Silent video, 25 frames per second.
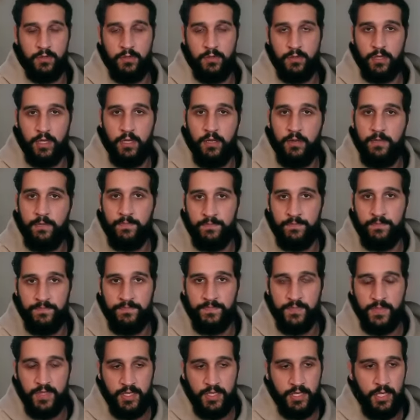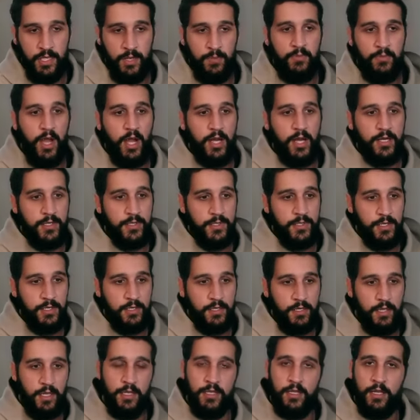Okay. Keep
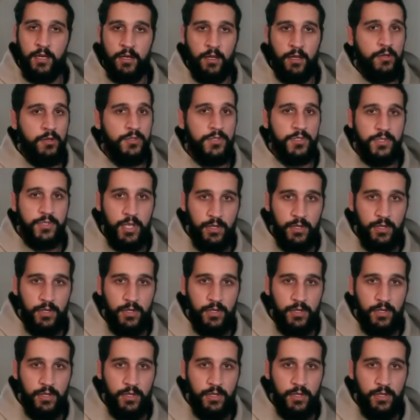practicing, and then I'll just